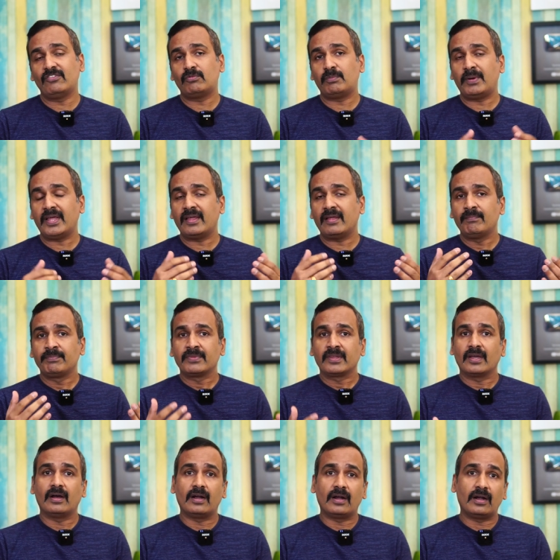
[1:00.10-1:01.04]
display,
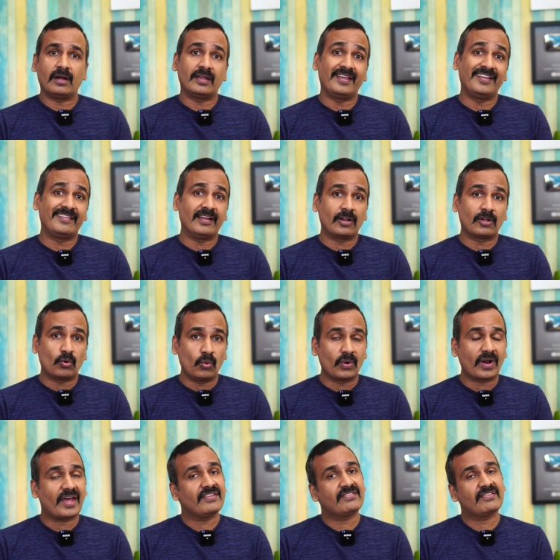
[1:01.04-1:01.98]
Intel
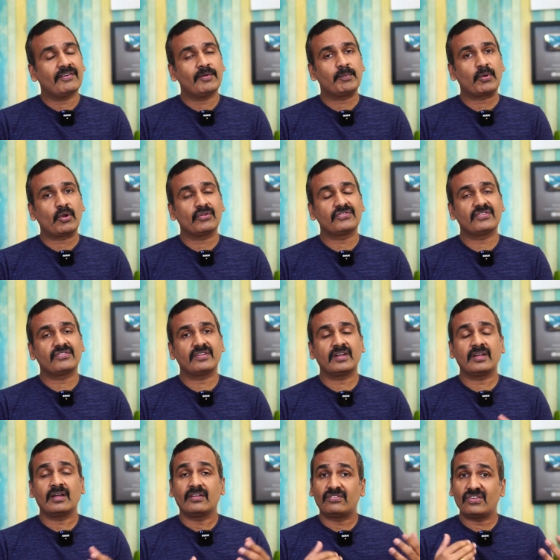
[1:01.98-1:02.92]
Core i7
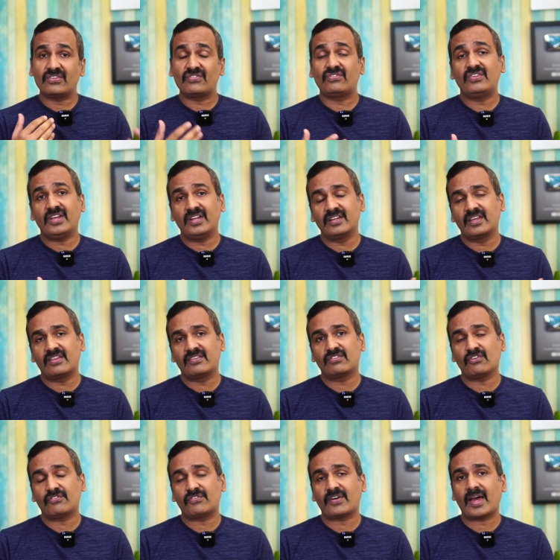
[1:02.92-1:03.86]
processor, 16
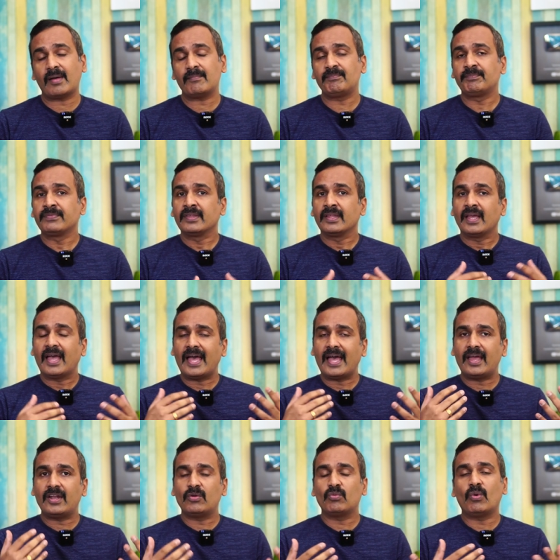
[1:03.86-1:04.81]
gigs of RAM
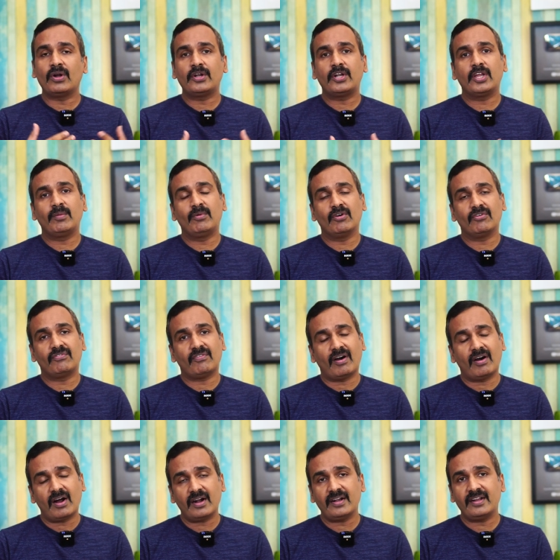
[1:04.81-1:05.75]
and 1 TB of
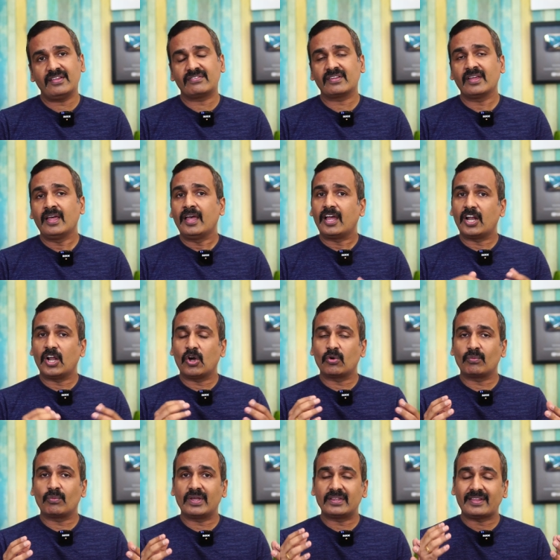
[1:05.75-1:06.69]
hard disk,
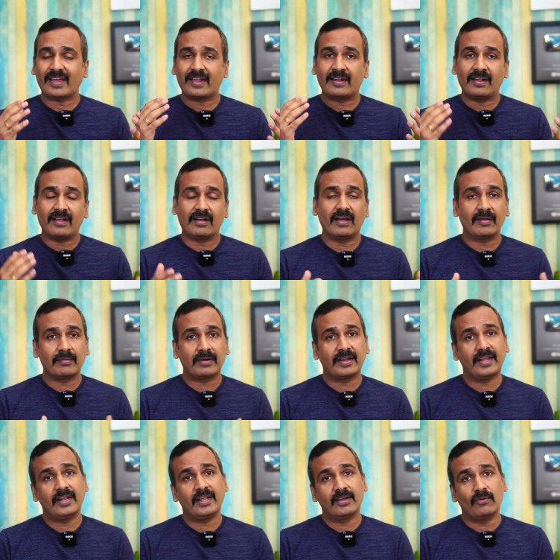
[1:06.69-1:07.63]
along with that a
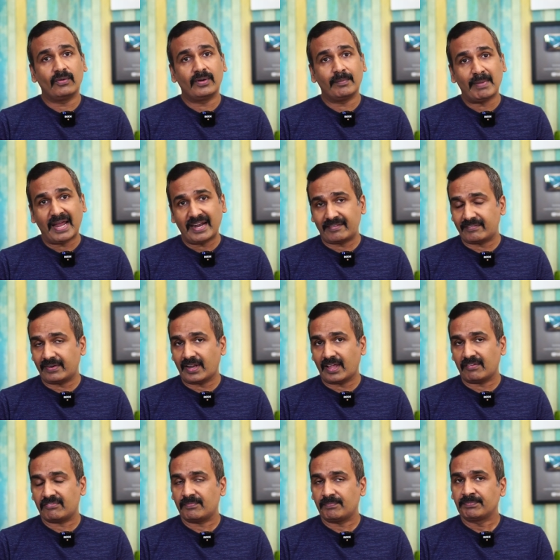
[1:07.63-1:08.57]
really good battery
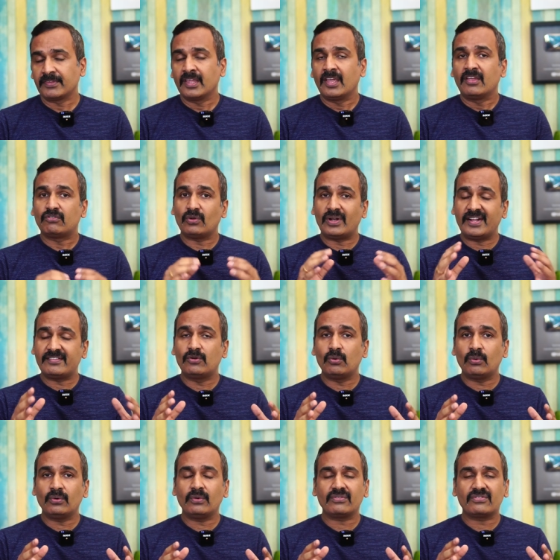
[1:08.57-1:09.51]
life. So let's
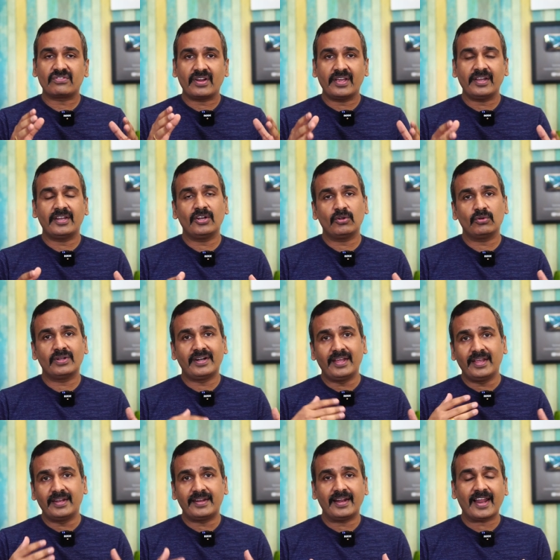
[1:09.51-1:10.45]
go straight into the
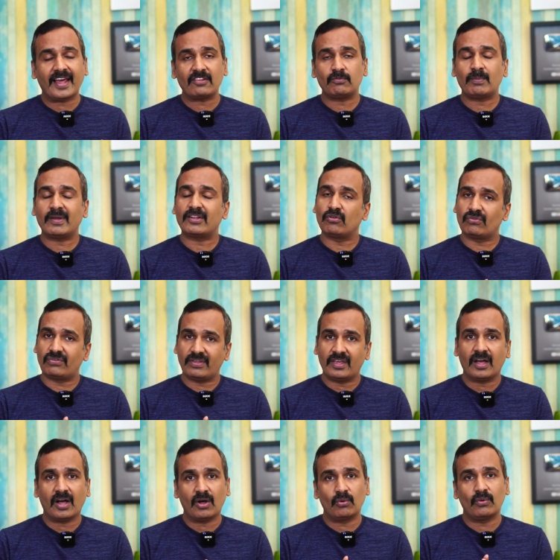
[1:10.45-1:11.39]
detail aspect to
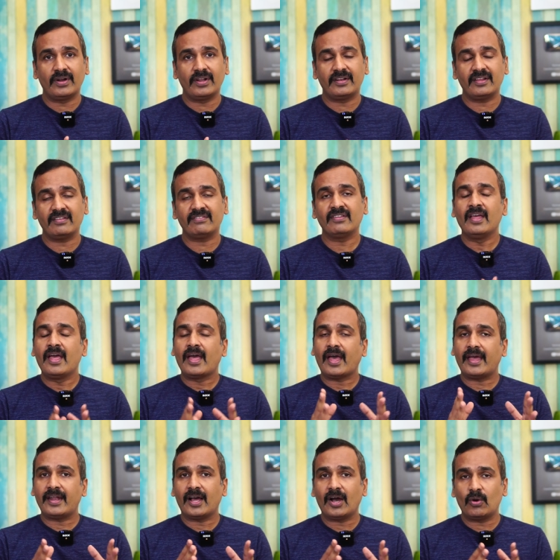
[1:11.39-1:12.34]
see how good it is
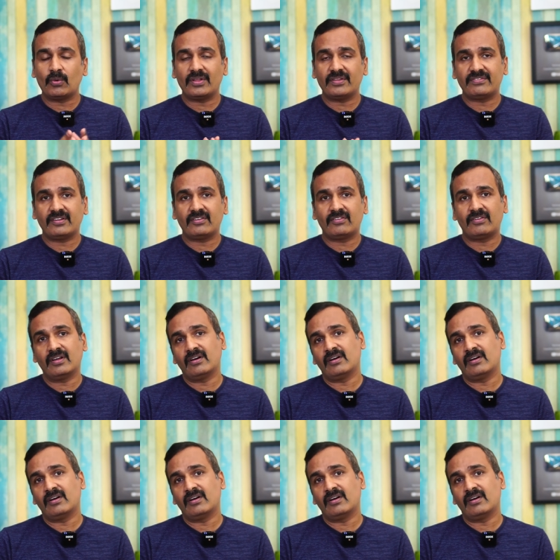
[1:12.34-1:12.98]
and how does it